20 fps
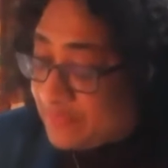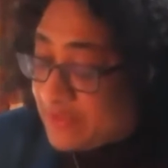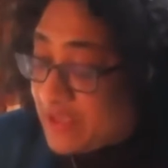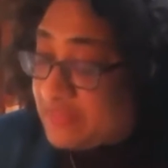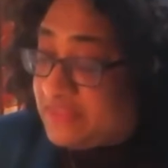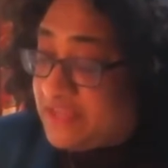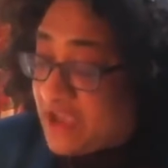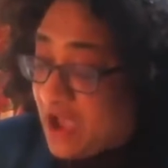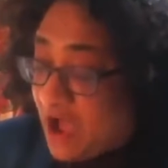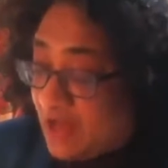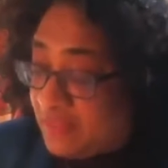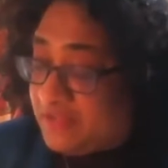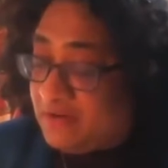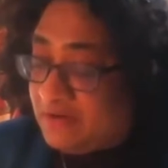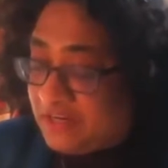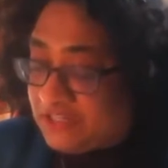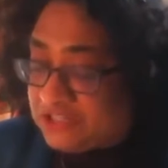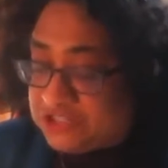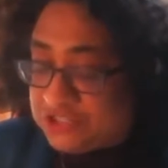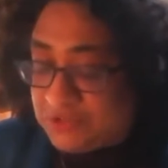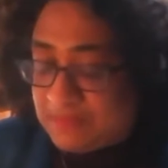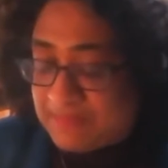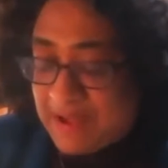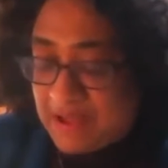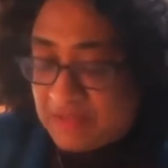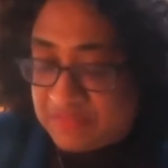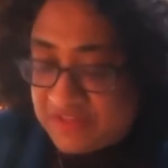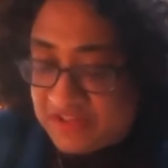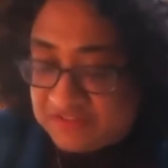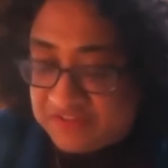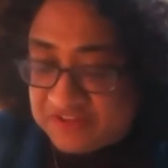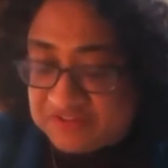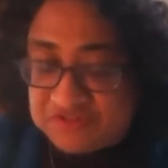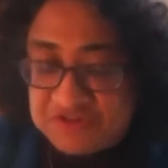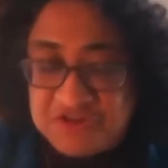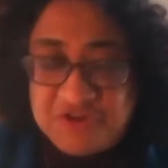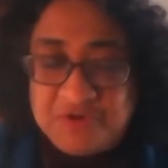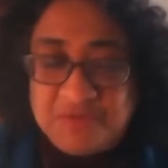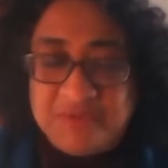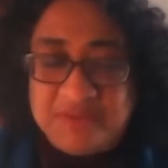The other issue about this is
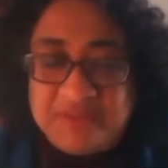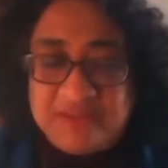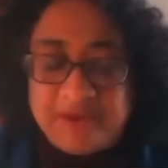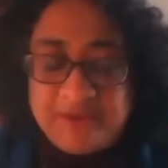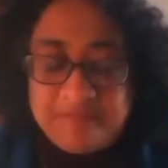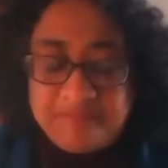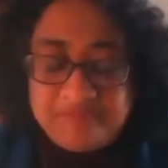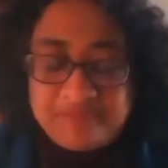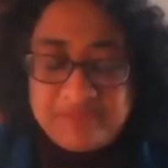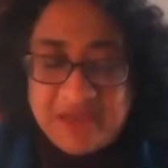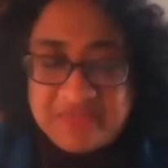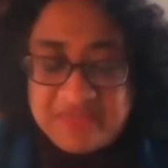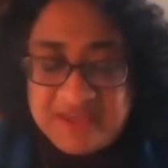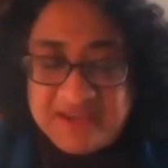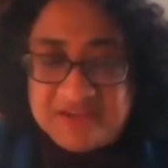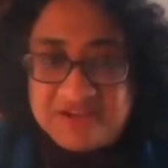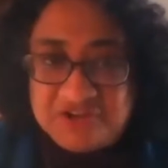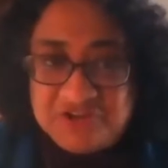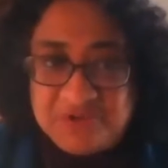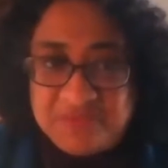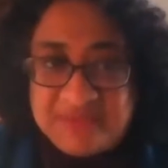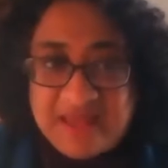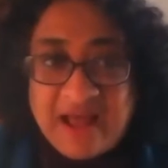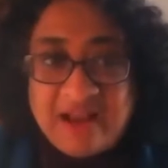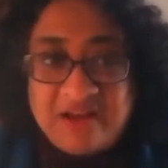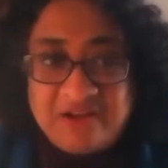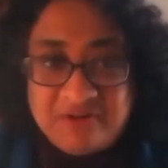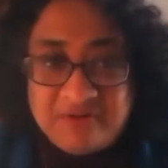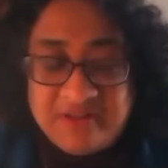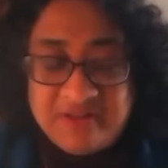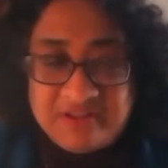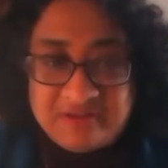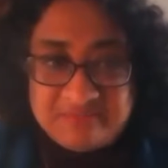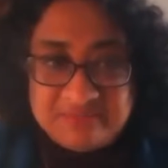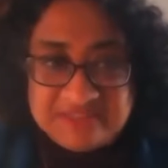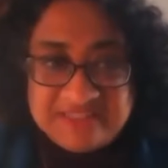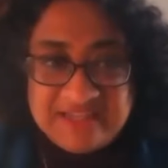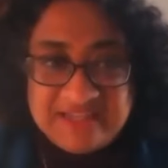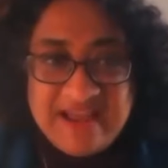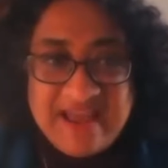to do with, I think, to do with
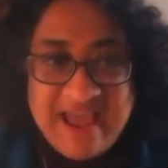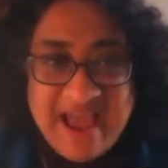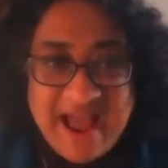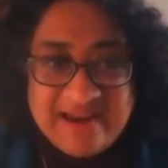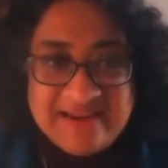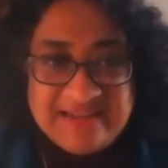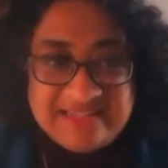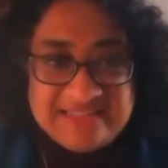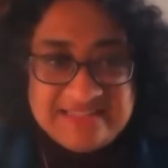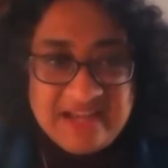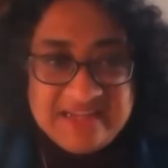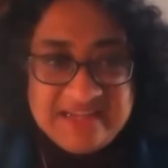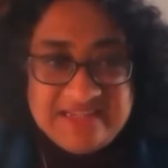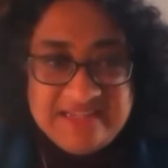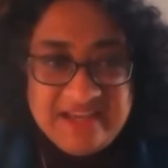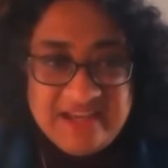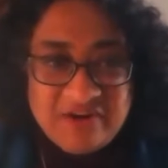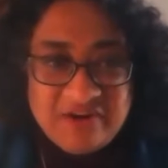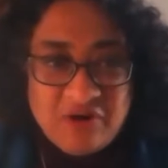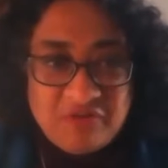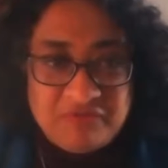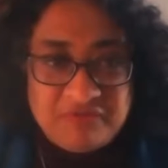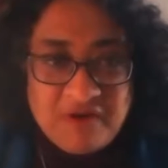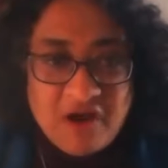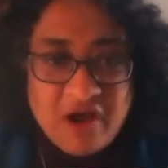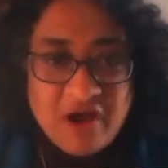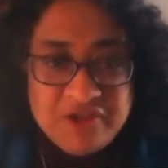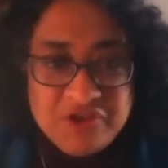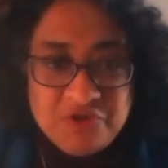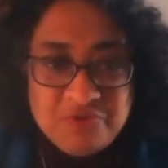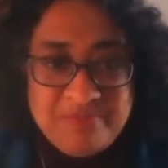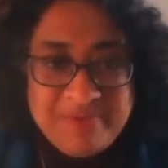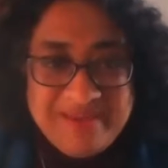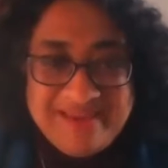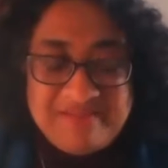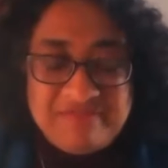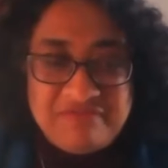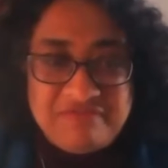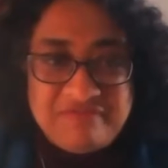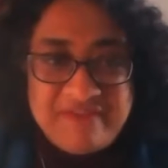algorithms and this idea of, are you
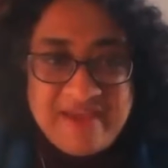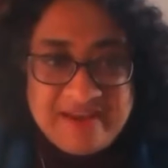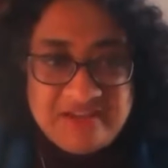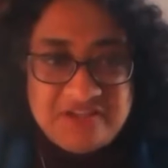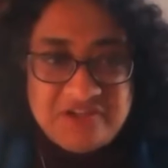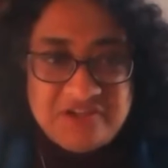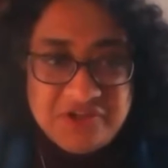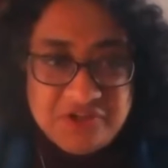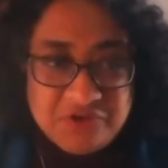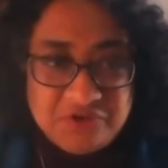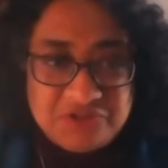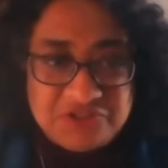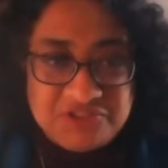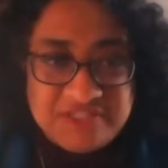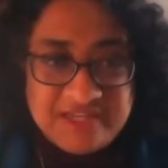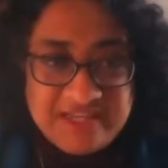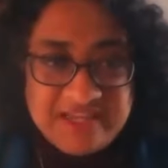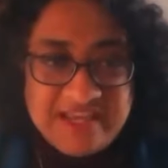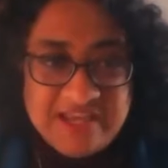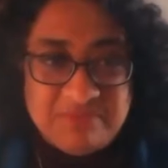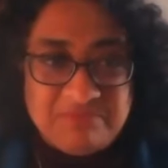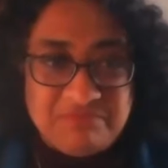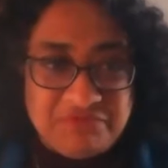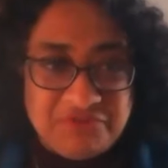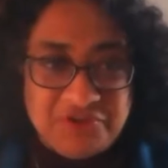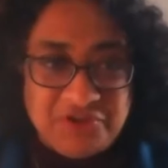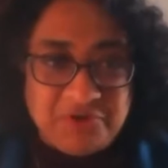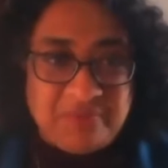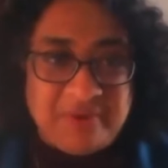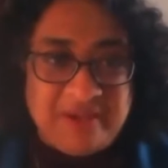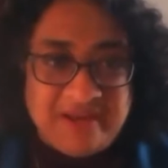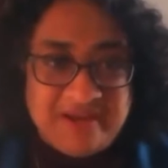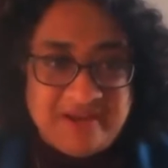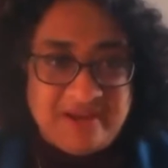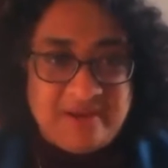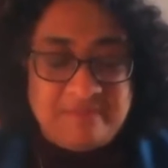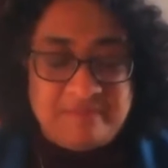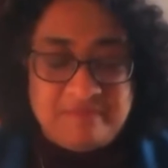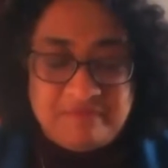being fed news that keeps you in a